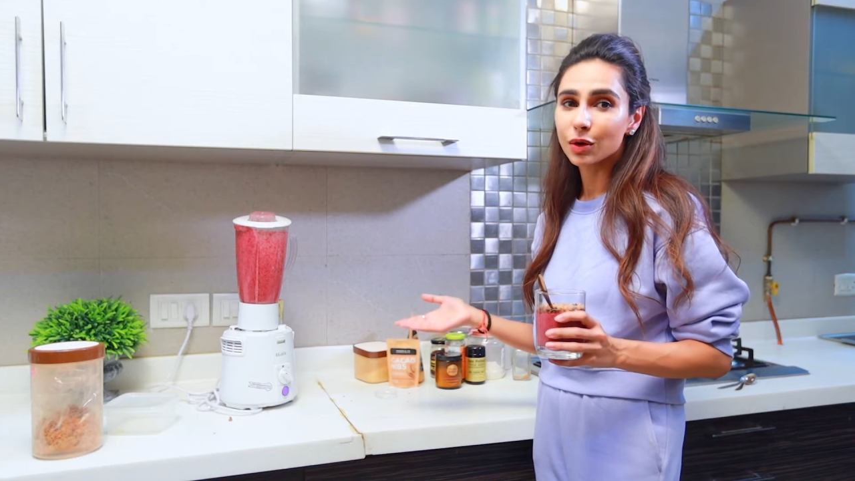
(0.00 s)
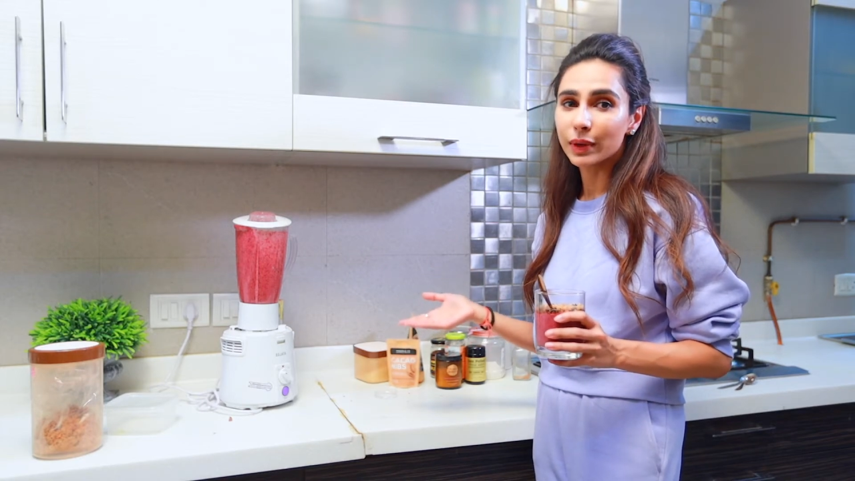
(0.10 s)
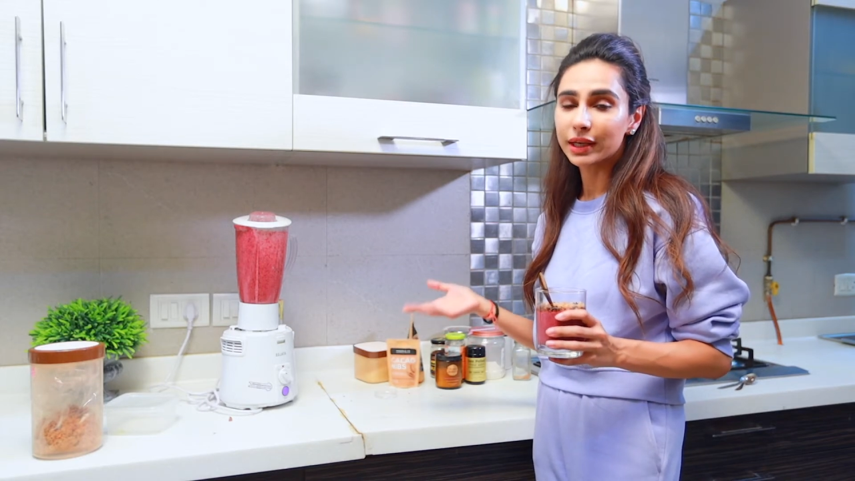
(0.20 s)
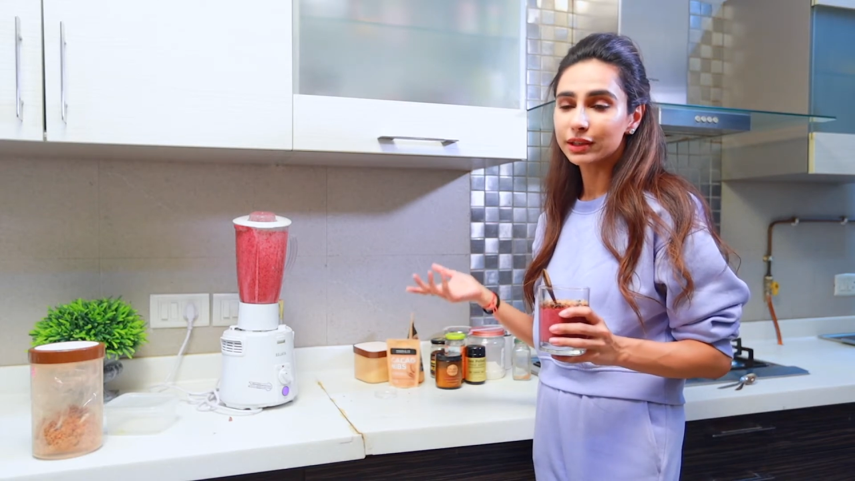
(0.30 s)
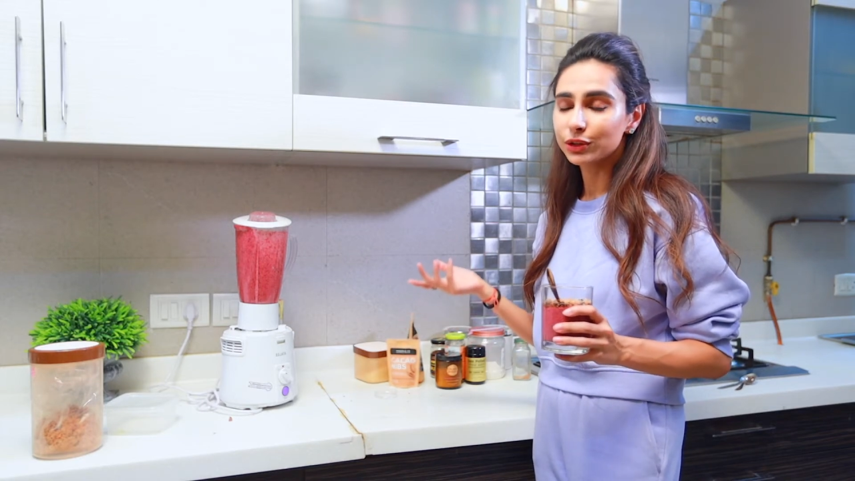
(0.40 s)

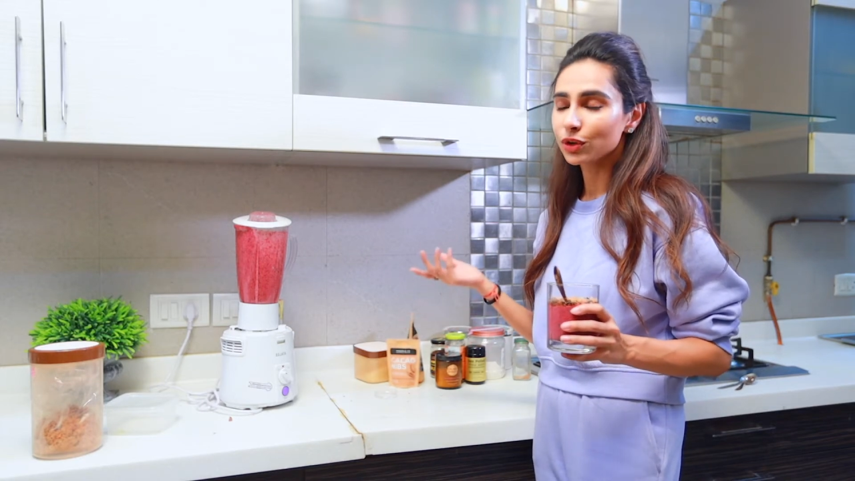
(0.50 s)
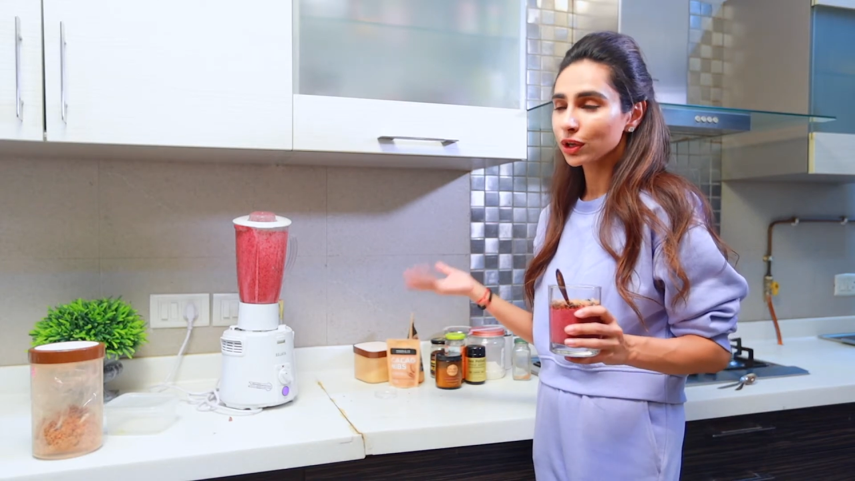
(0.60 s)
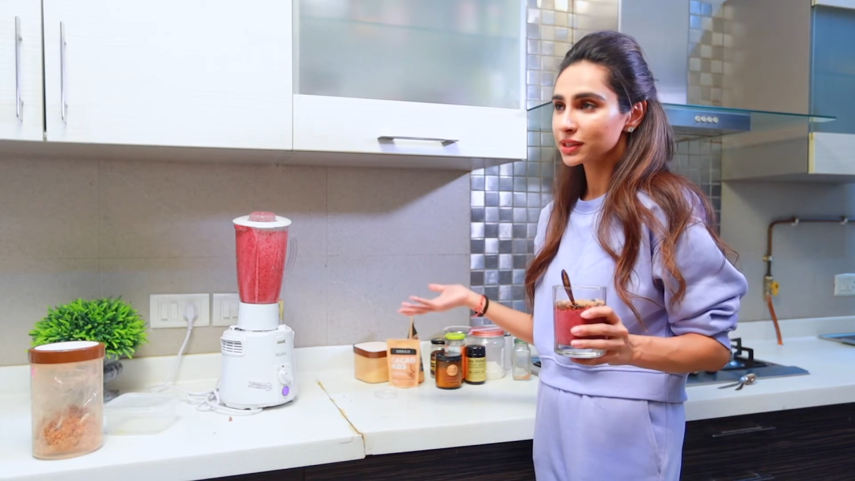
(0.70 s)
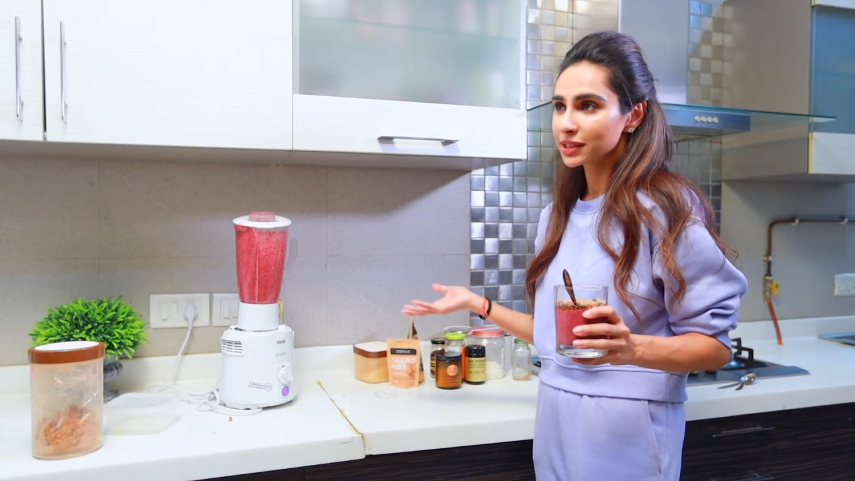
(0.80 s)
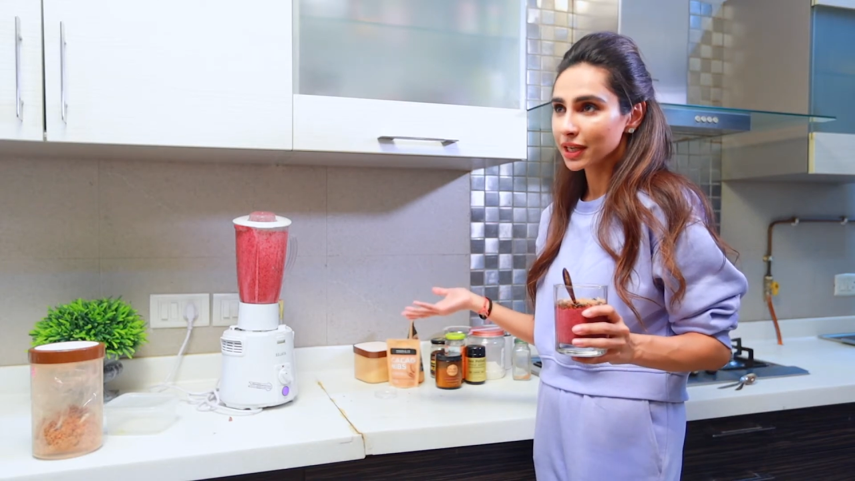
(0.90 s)
when you
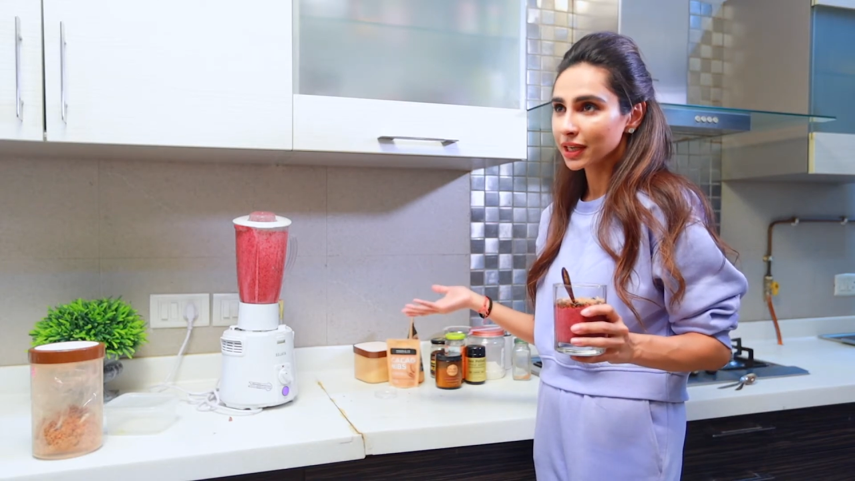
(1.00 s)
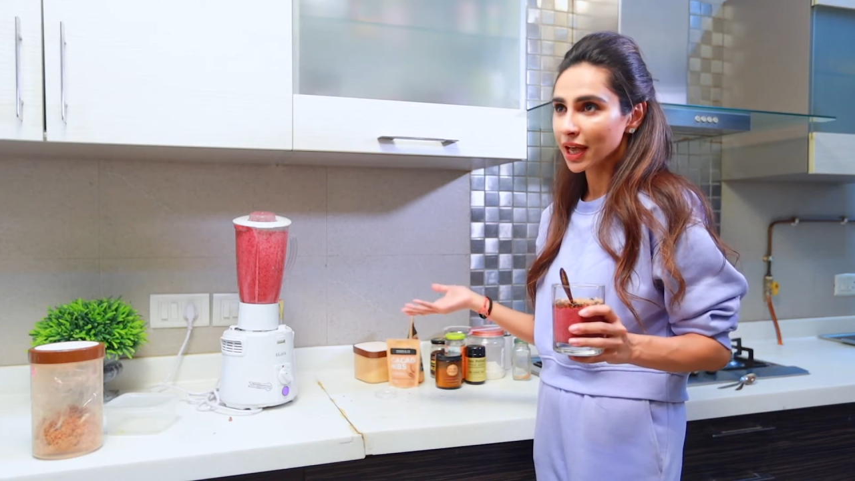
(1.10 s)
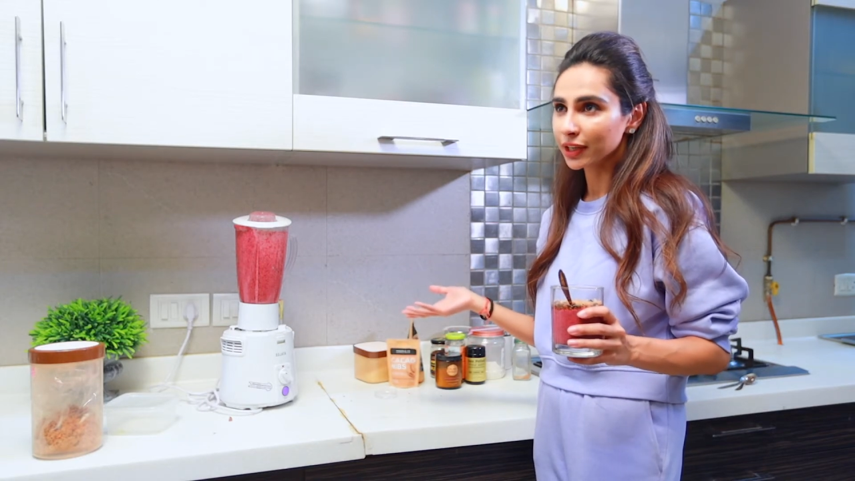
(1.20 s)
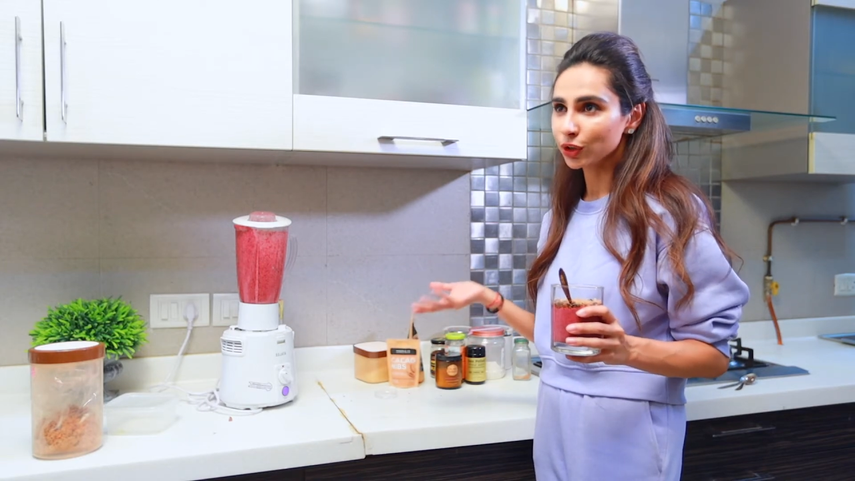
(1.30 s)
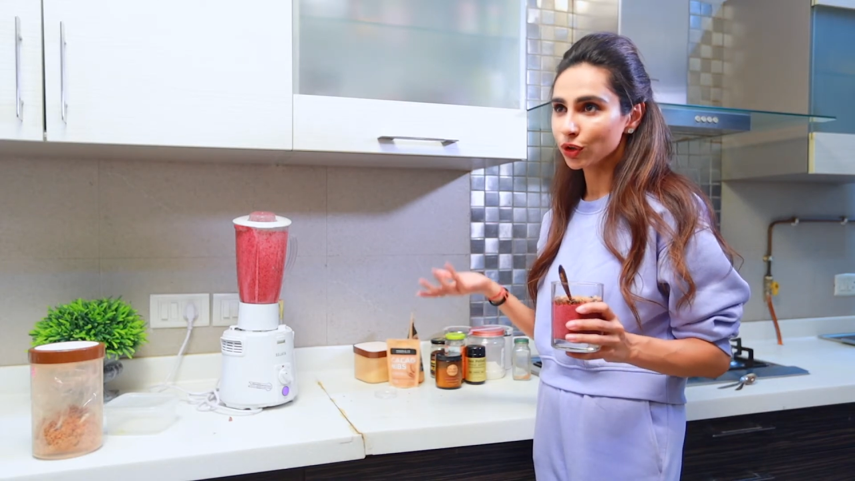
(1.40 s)
got sick
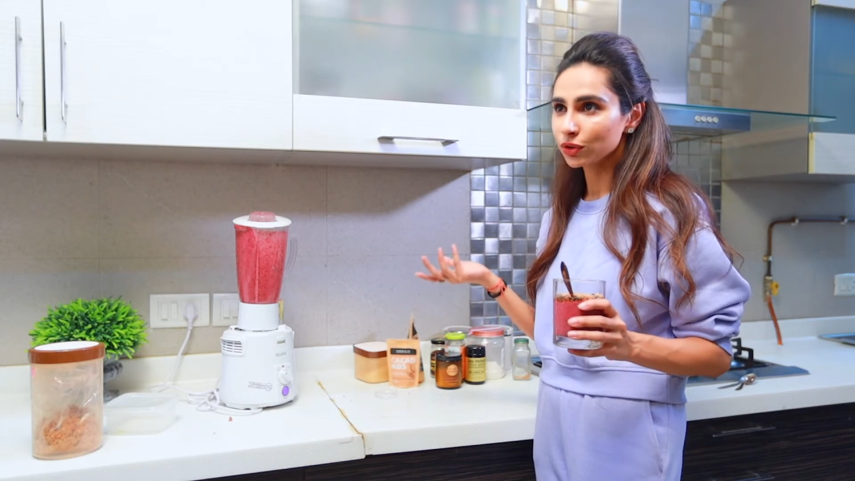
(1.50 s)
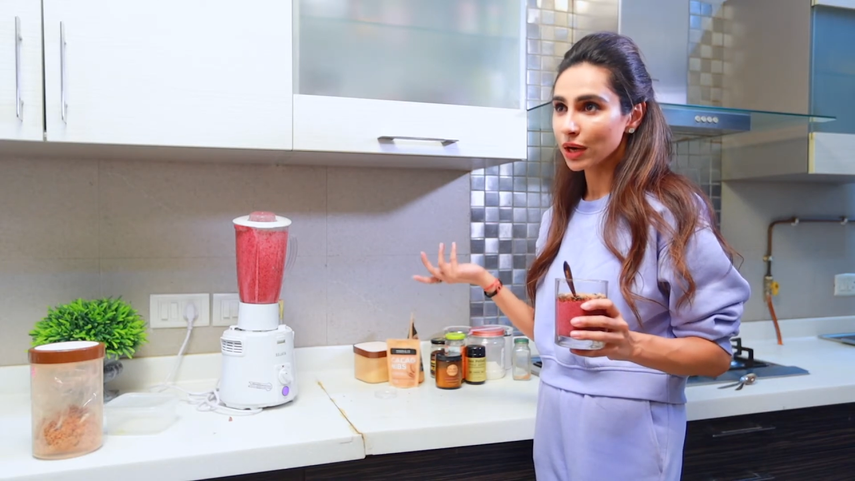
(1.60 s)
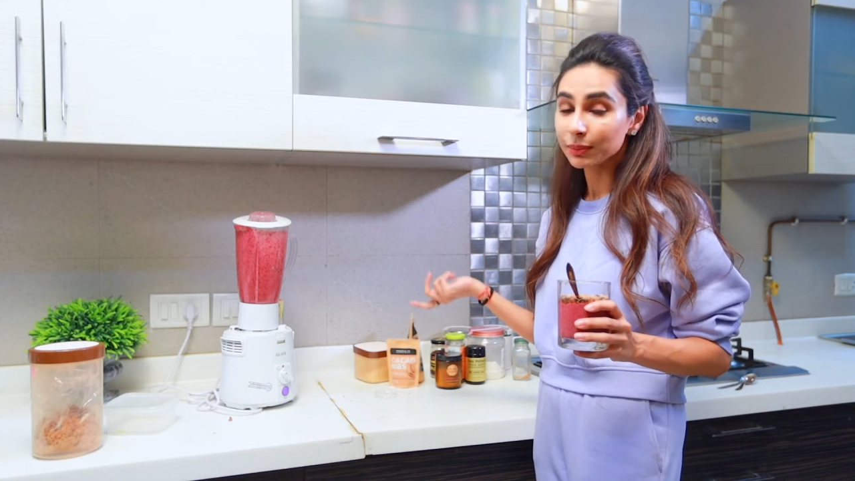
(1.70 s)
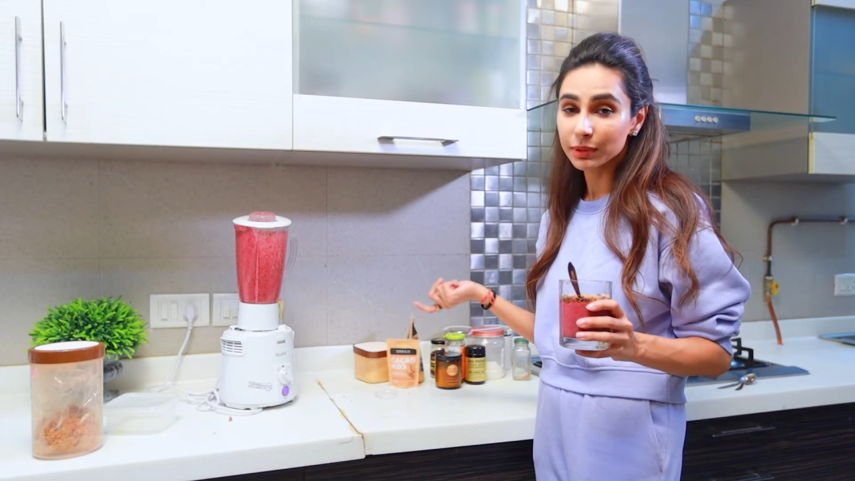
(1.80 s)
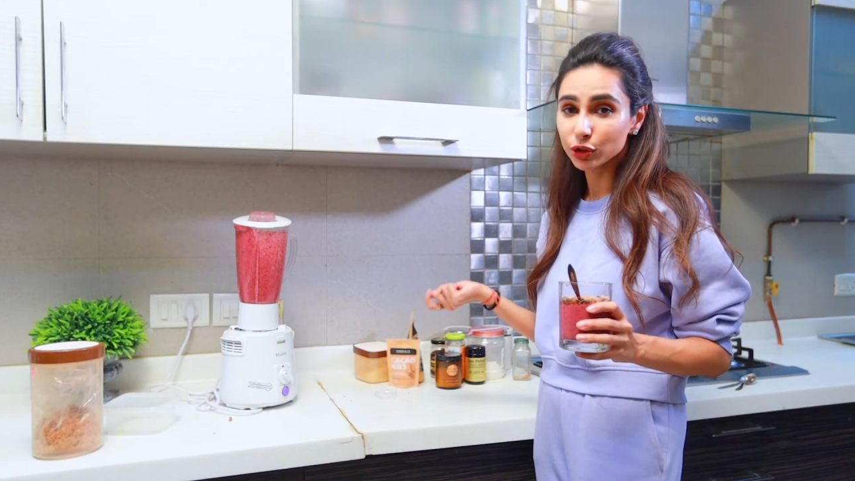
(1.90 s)
and your
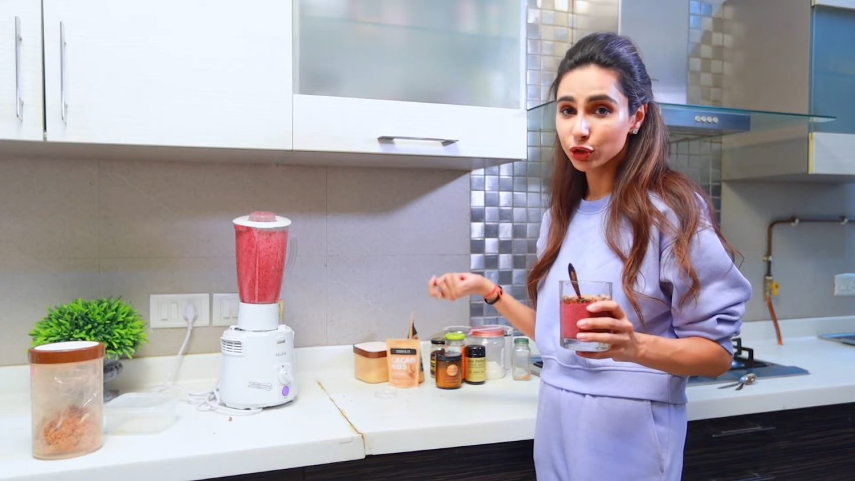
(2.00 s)
grandmother,